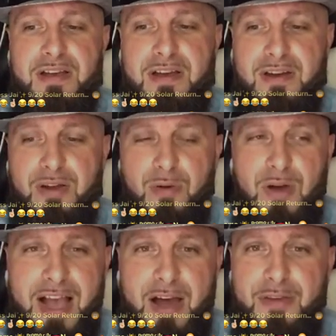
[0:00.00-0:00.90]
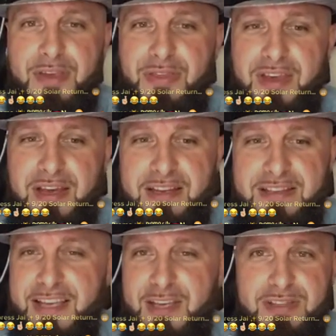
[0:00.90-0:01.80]
how they think it is.
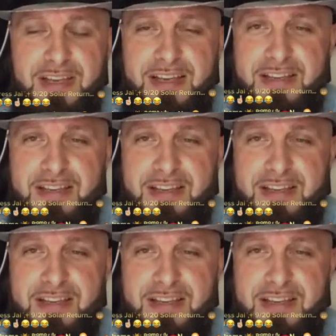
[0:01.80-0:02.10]
Like you said,